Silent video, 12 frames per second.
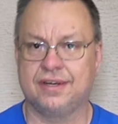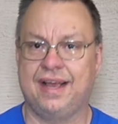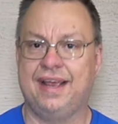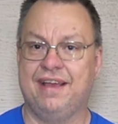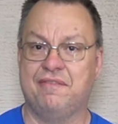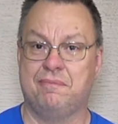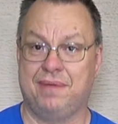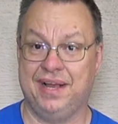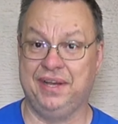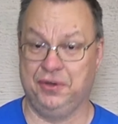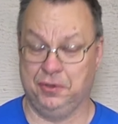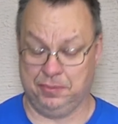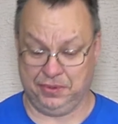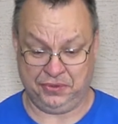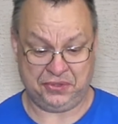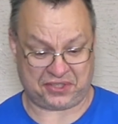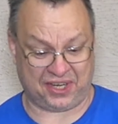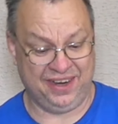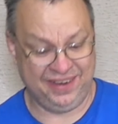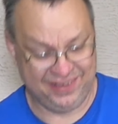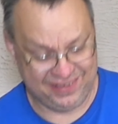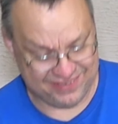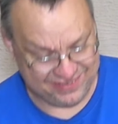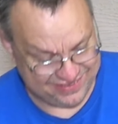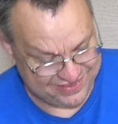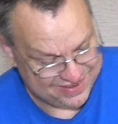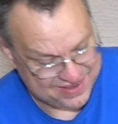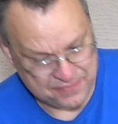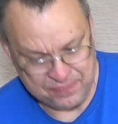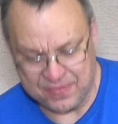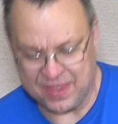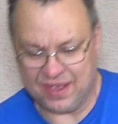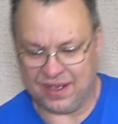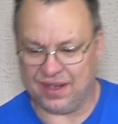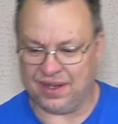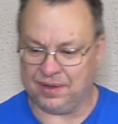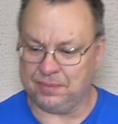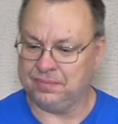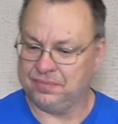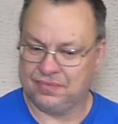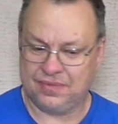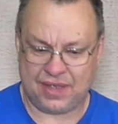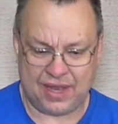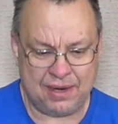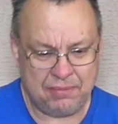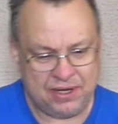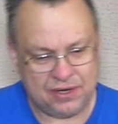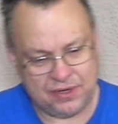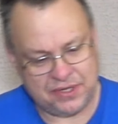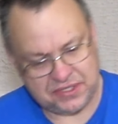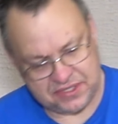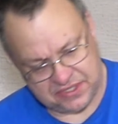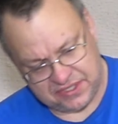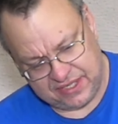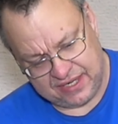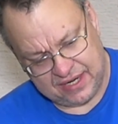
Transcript: I have my new boots. I am curious to see